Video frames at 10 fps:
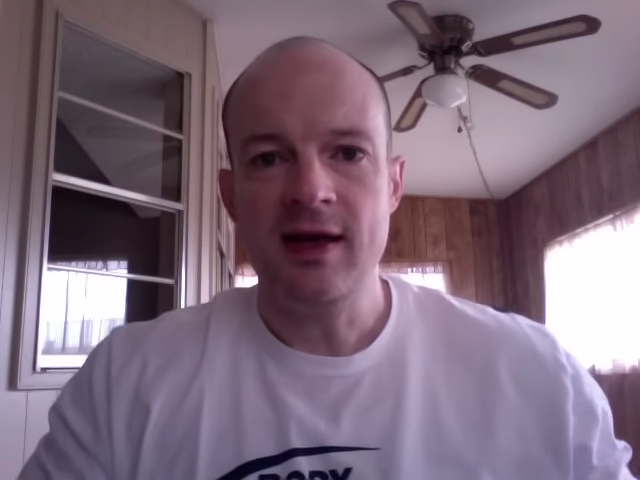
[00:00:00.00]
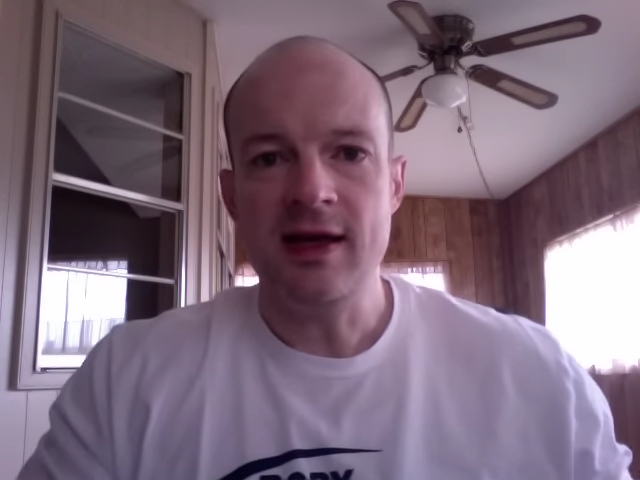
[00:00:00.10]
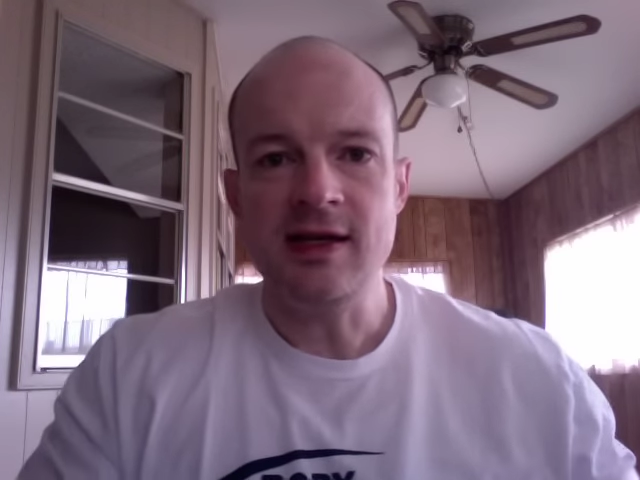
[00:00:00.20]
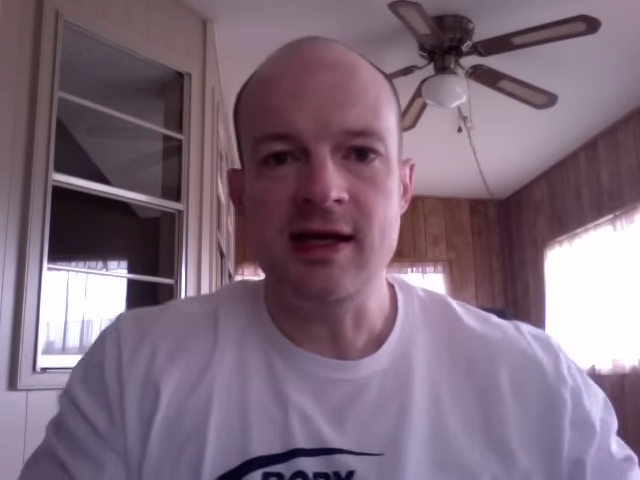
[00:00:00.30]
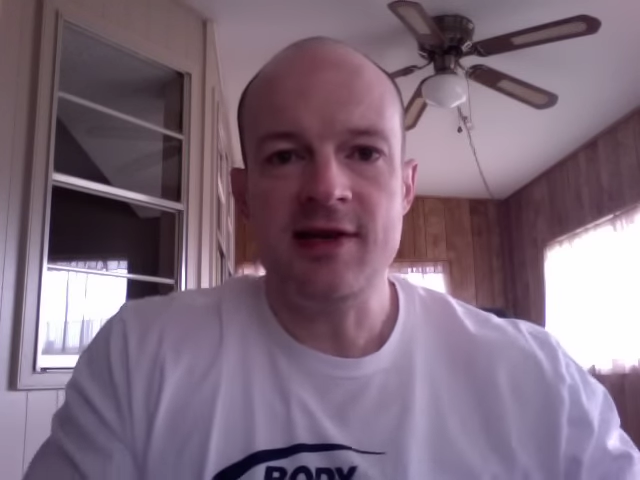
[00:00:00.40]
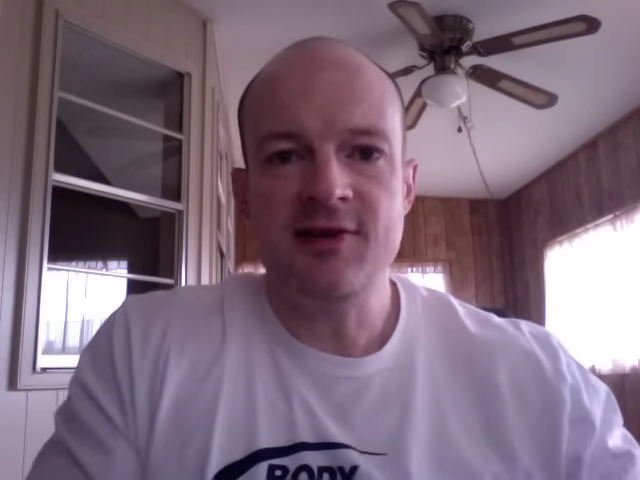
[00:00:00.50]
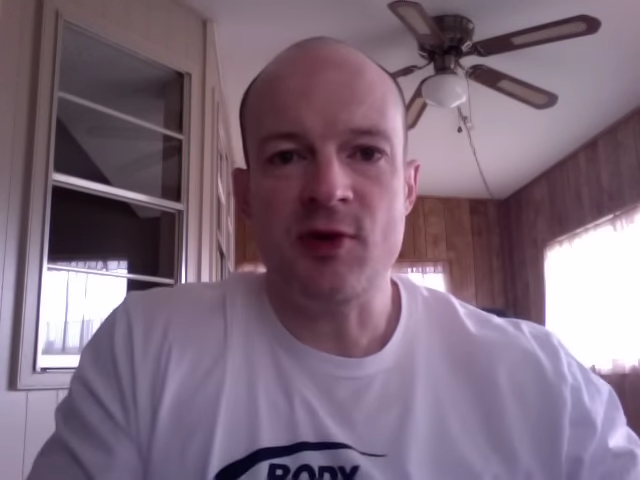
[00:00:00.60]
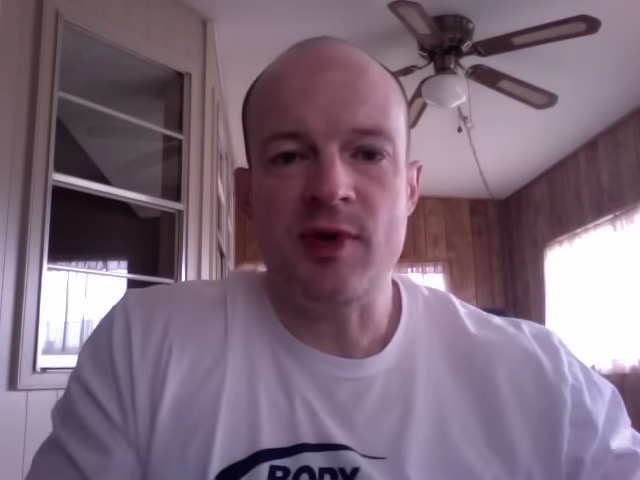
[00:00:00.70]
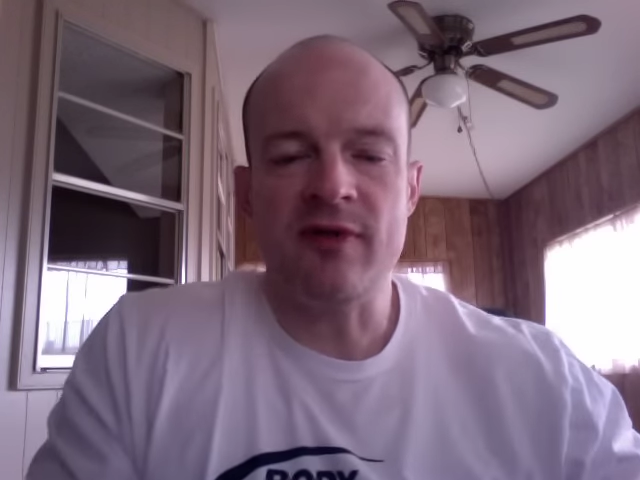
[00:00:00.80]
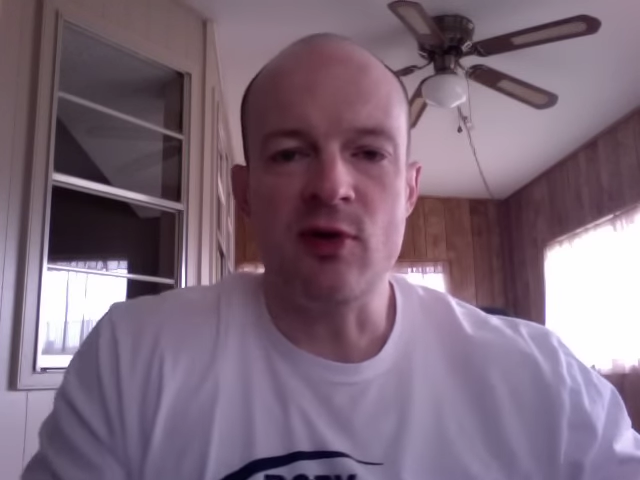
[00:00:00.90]
Hey guys,
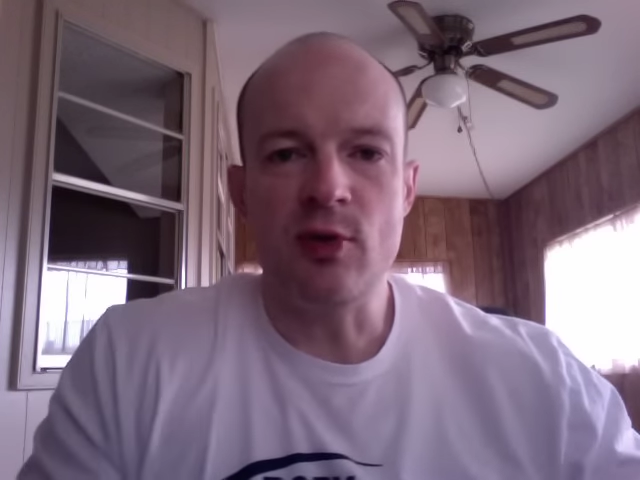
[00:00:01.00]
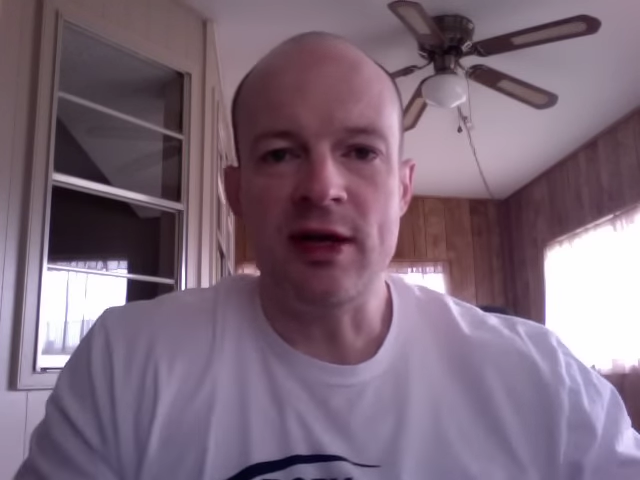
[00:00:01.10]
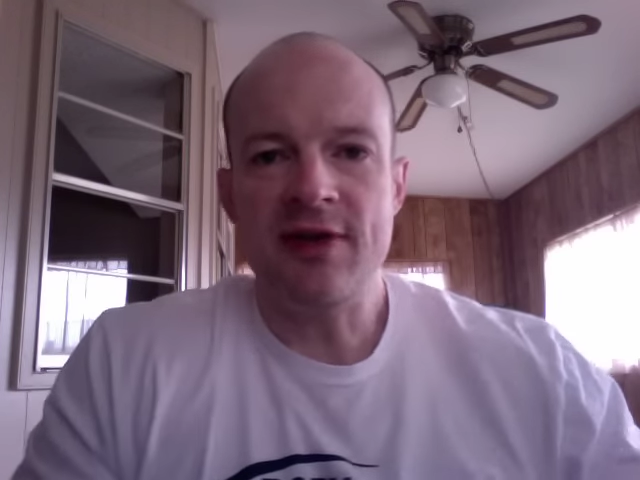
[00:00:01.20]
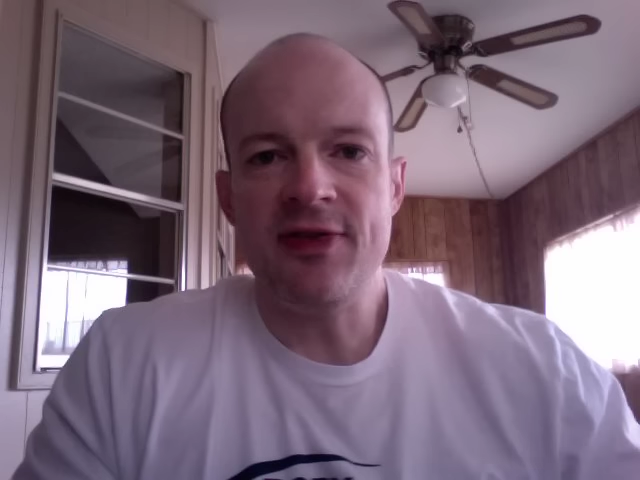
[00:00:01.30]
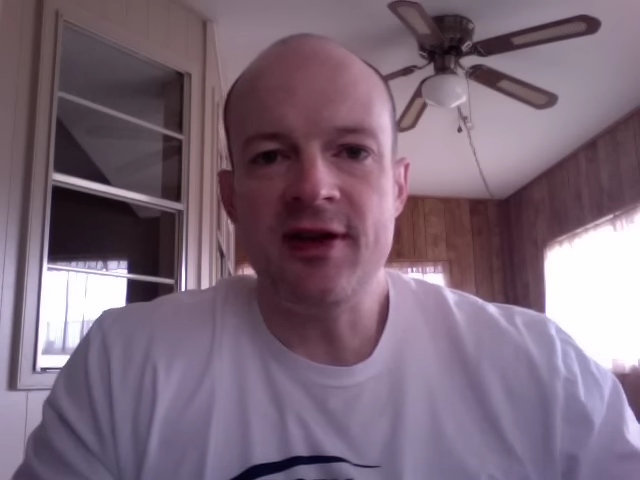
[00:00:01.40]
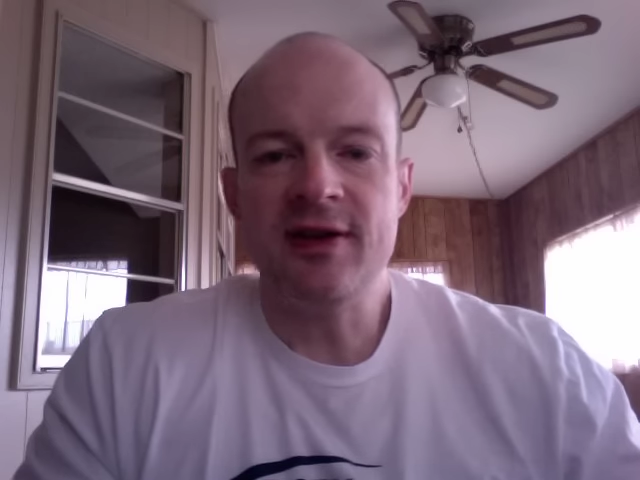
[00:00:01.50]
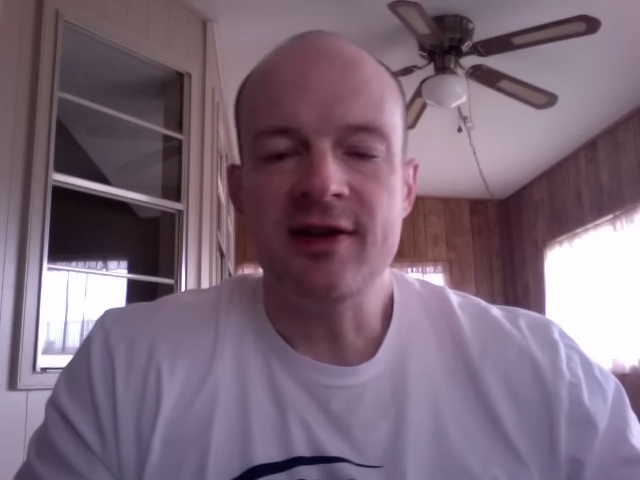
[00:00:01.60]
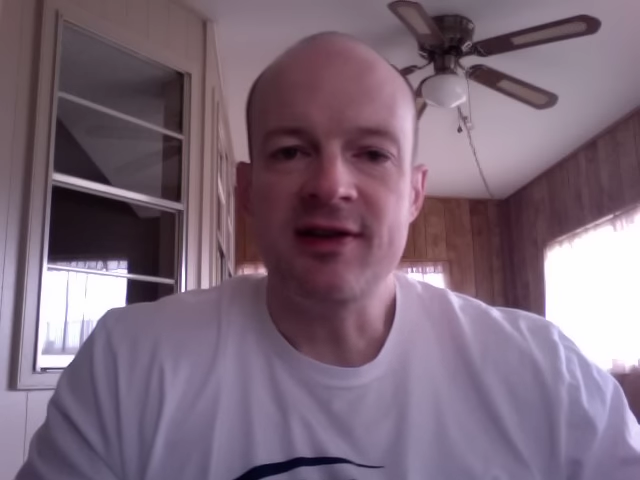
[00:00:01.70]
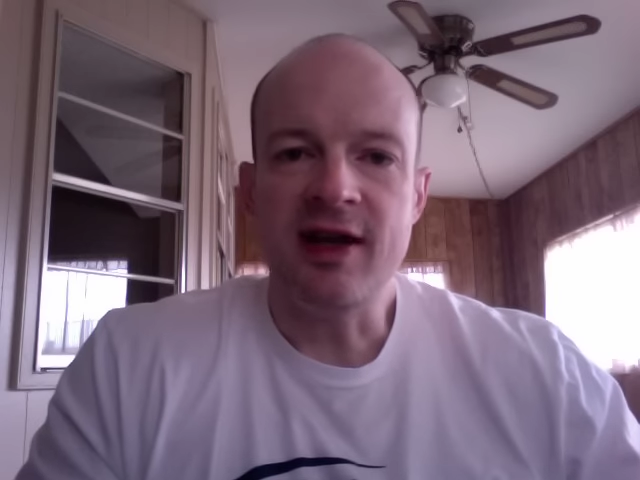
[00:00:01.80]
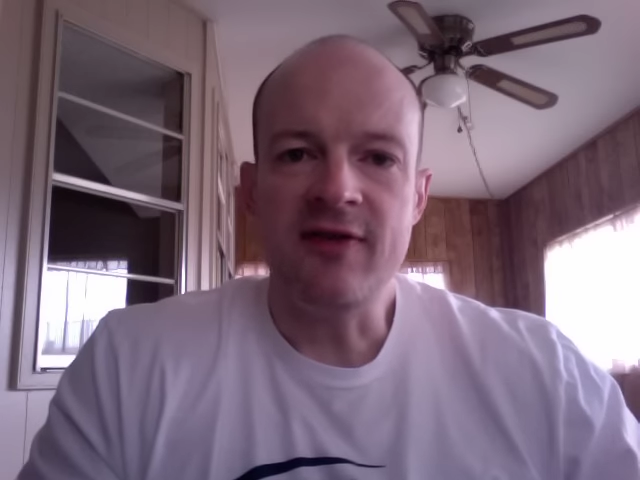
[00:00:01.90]
hope everyone out there
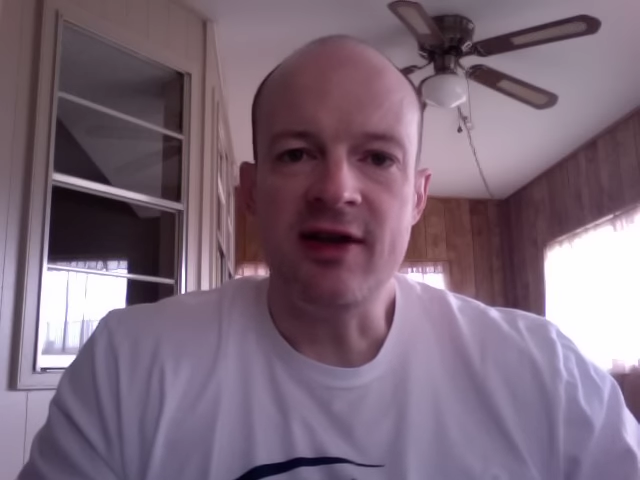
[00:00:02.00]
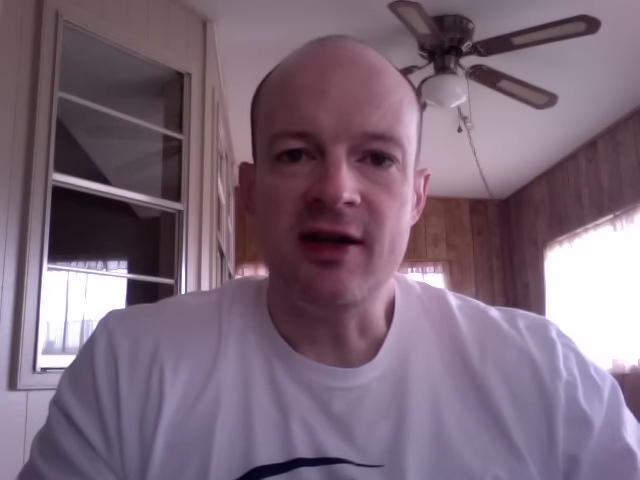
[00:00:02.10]
is having